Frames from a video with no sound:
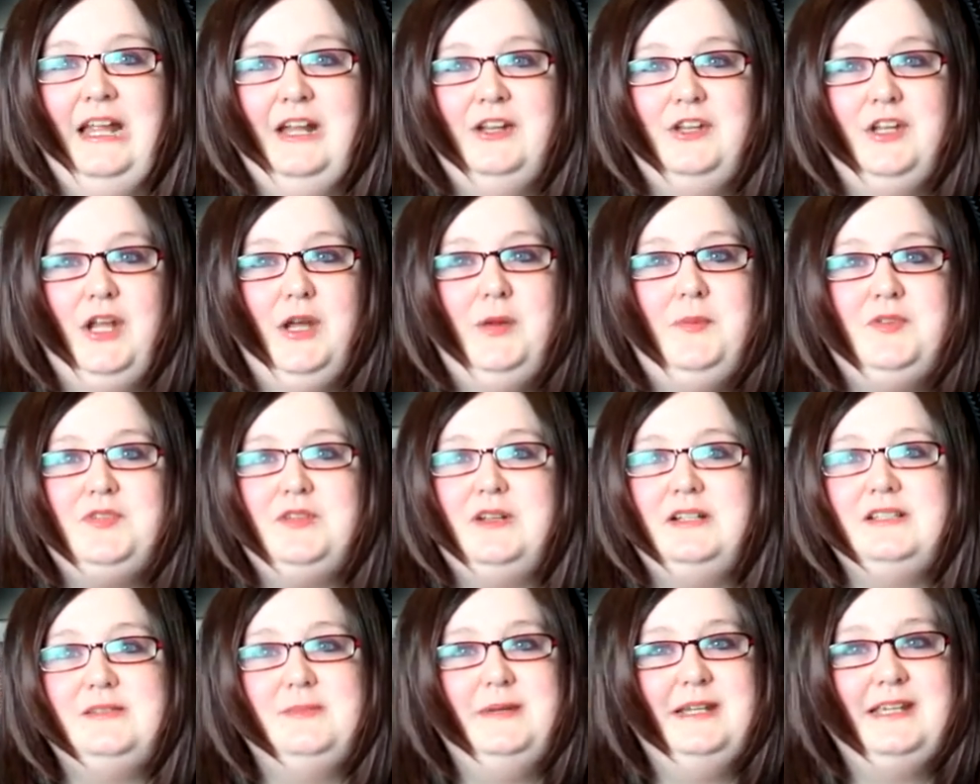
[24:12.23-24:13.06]
Don't be
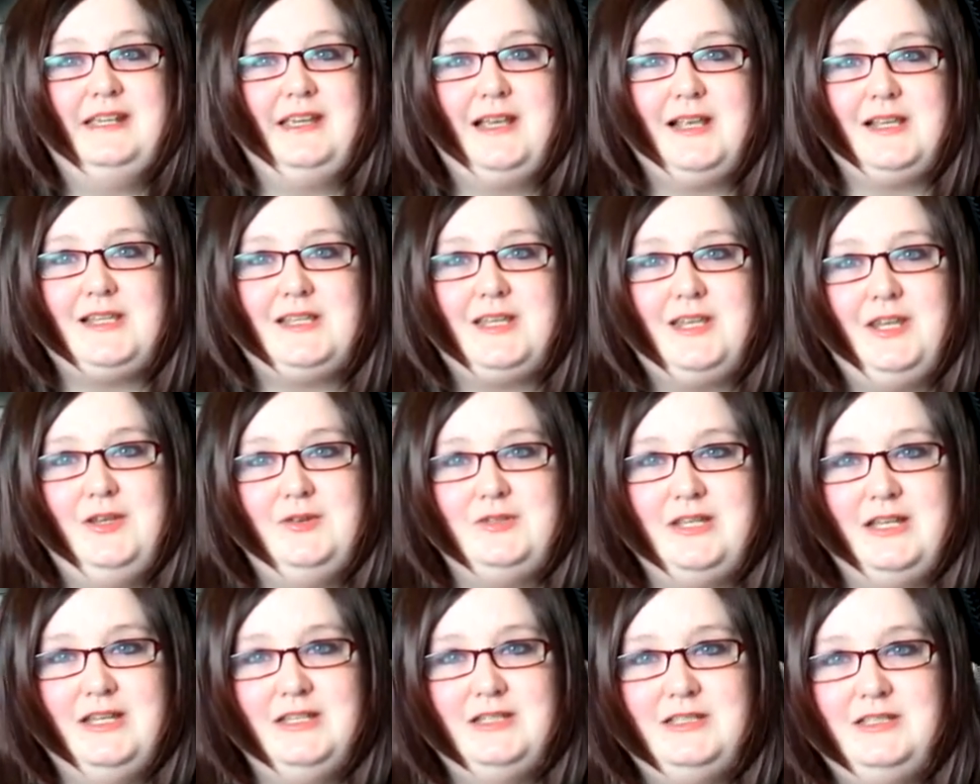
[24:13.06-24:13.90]
trying to make
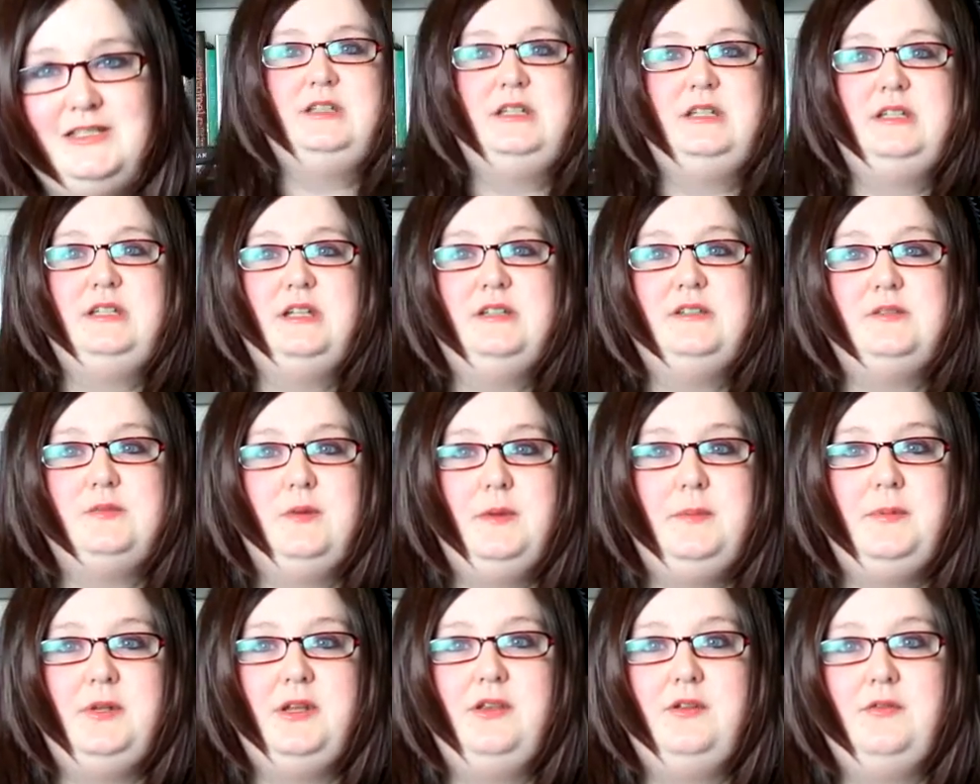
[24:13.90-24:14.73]
excuses. Don't
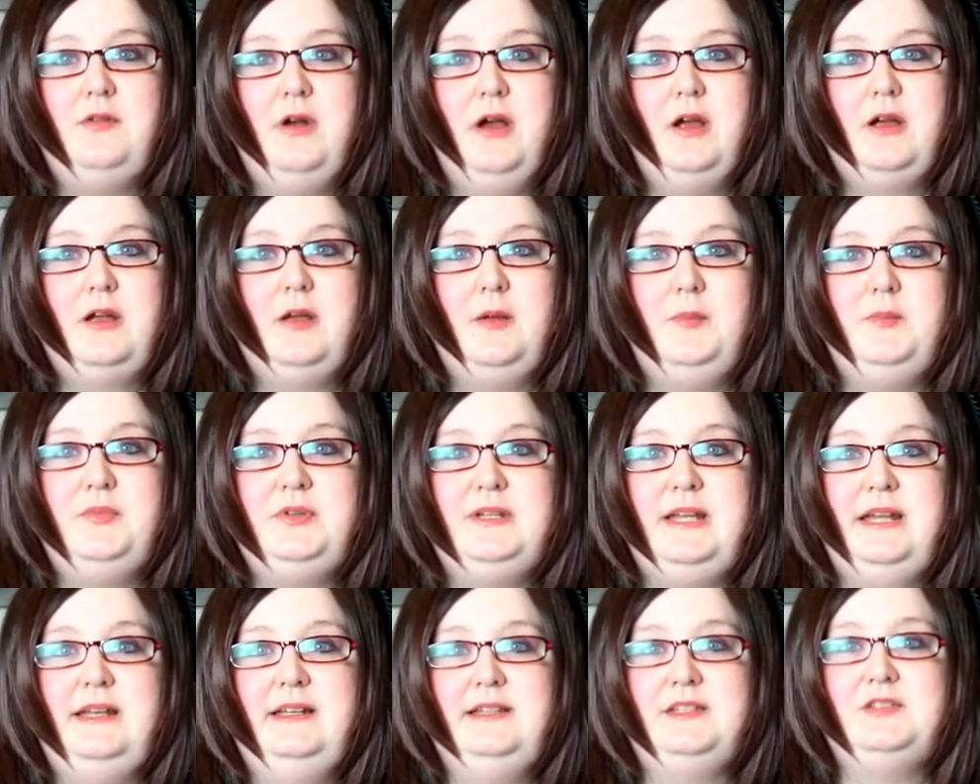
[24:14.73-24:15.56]
sweep it under the rug and
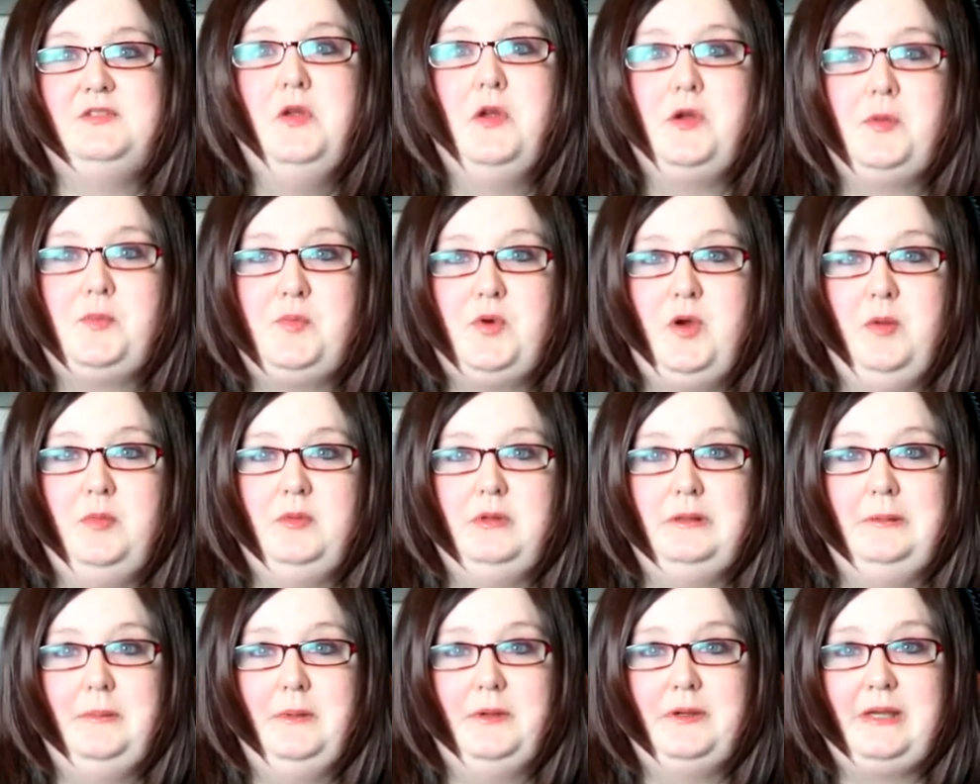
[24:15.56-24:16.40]
pretend it's not a
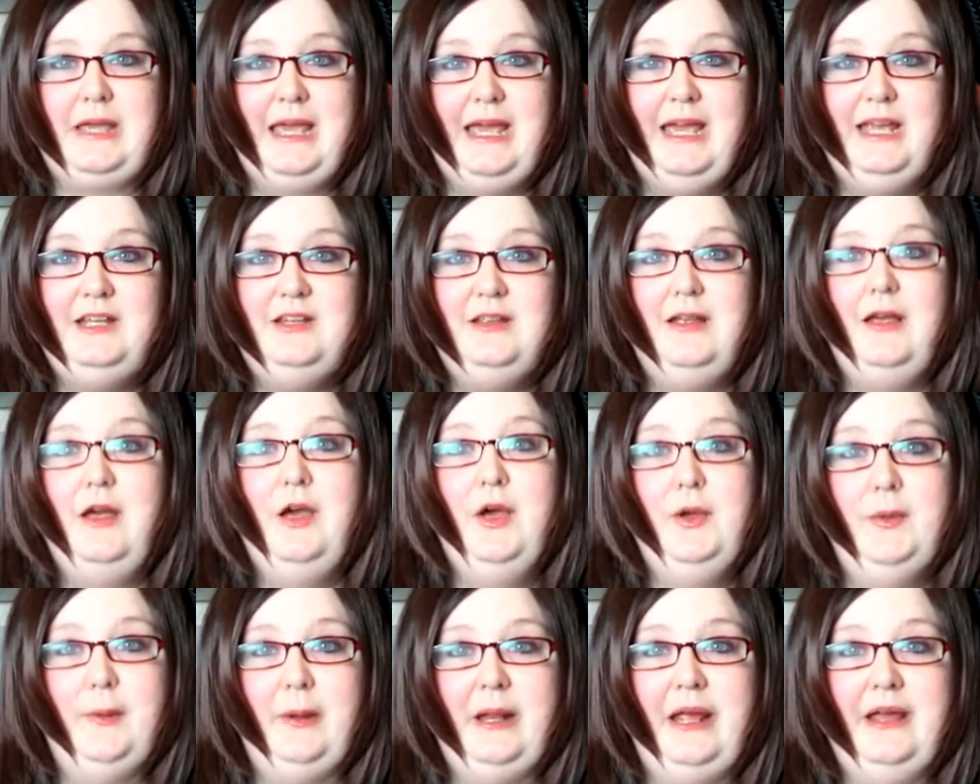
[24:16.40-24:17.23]
problem, okay?
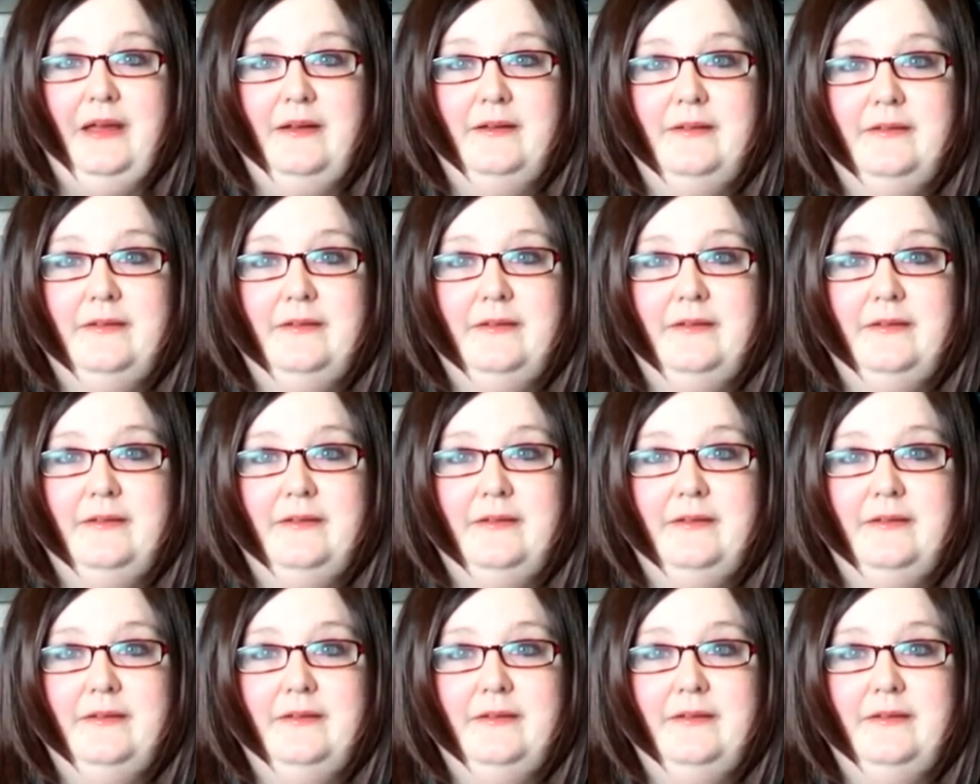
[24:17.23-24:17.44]
Own it.